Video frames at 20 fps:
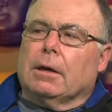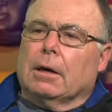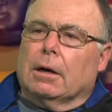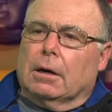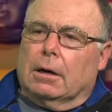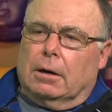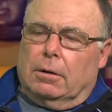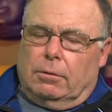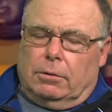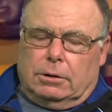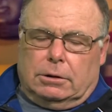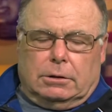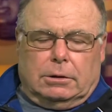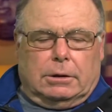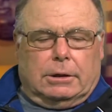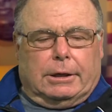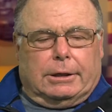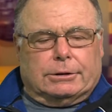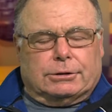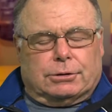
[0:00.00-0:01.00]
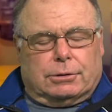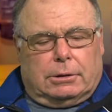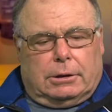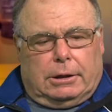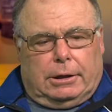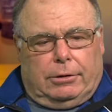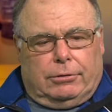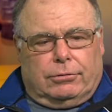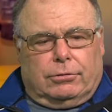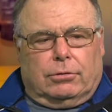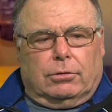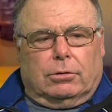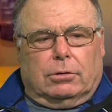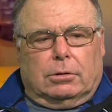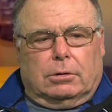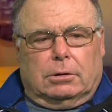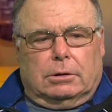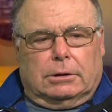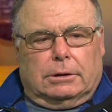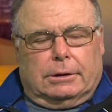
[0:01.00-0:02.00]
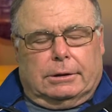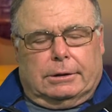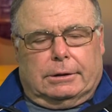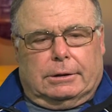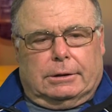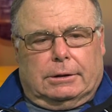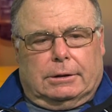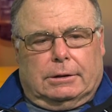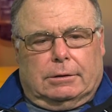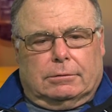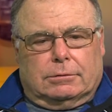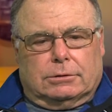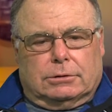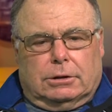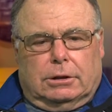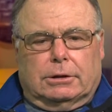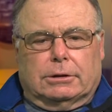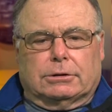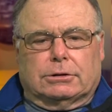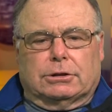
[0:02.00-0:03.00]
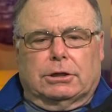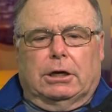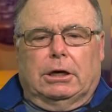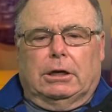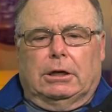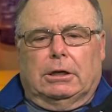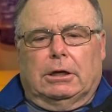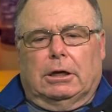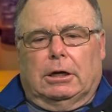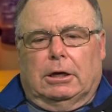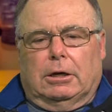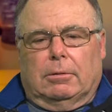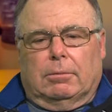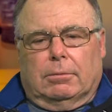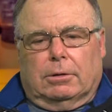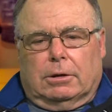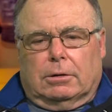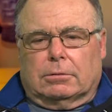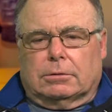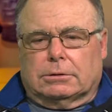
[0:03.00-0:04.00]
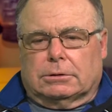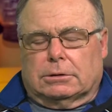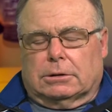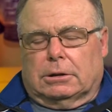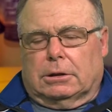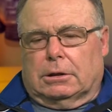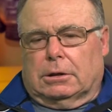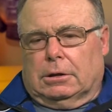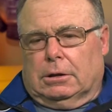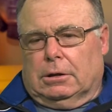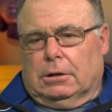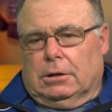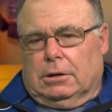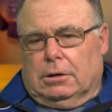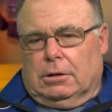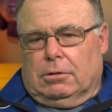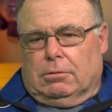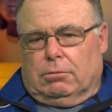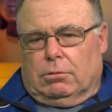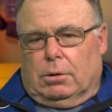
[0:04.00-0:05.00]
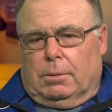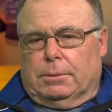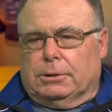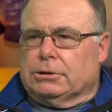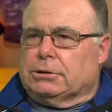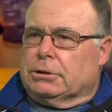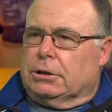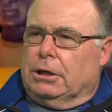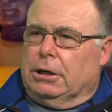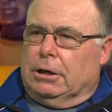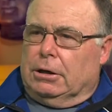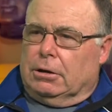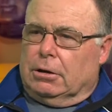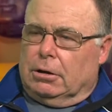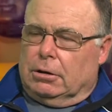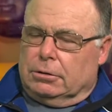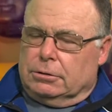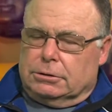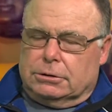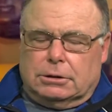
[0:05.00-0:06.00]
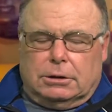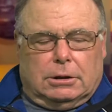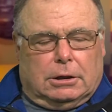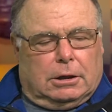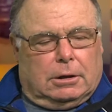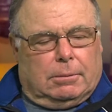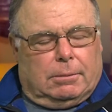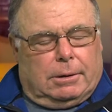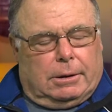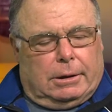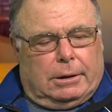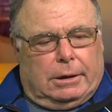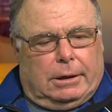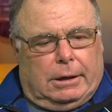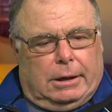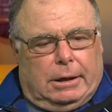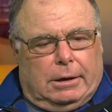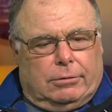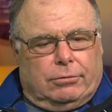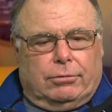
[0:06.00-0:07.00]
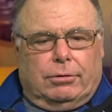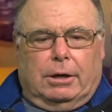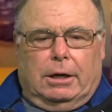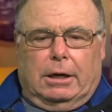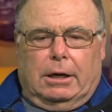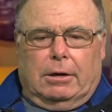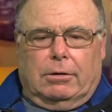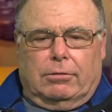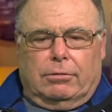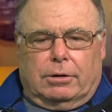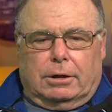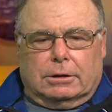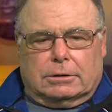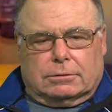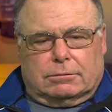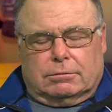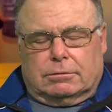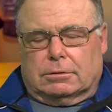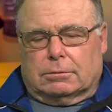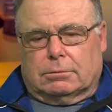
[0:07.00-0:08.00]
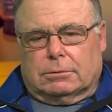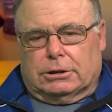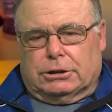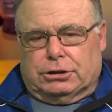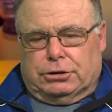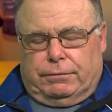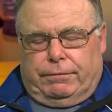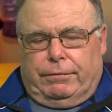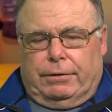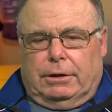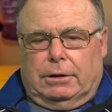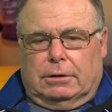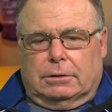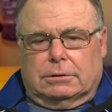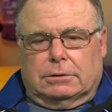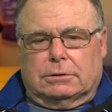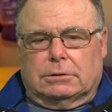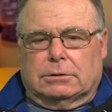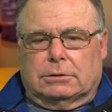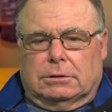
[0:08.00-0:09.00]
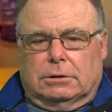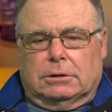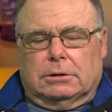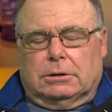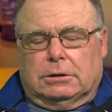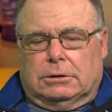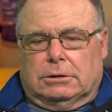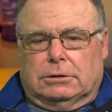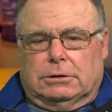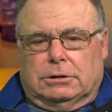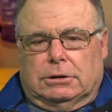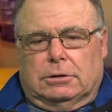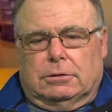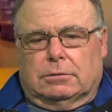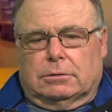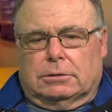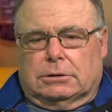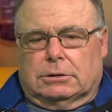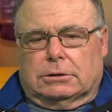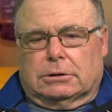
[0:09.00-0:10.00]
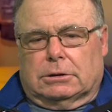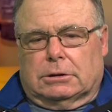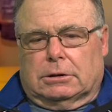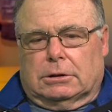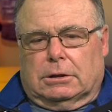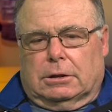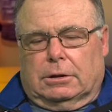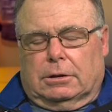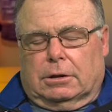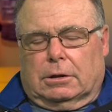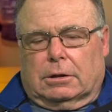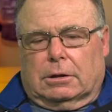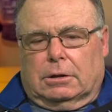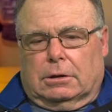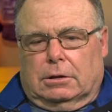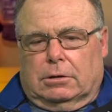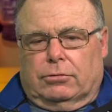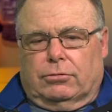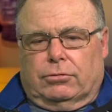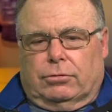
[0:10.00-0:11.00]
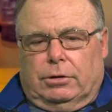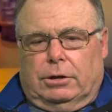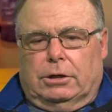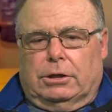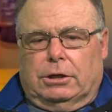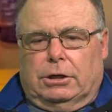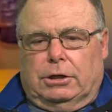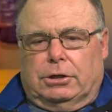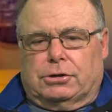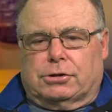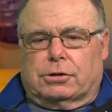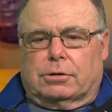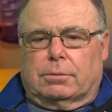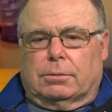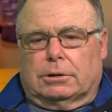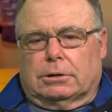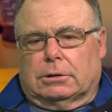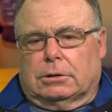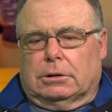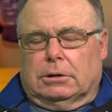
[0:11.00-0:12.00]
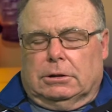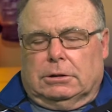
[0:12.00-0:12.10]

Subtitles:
yeah, I went to Nashua High School, and was on the ski team. There was a woman ski coach named Nancy Hendricks from Litchfield, and she was, I think, a history teacher, but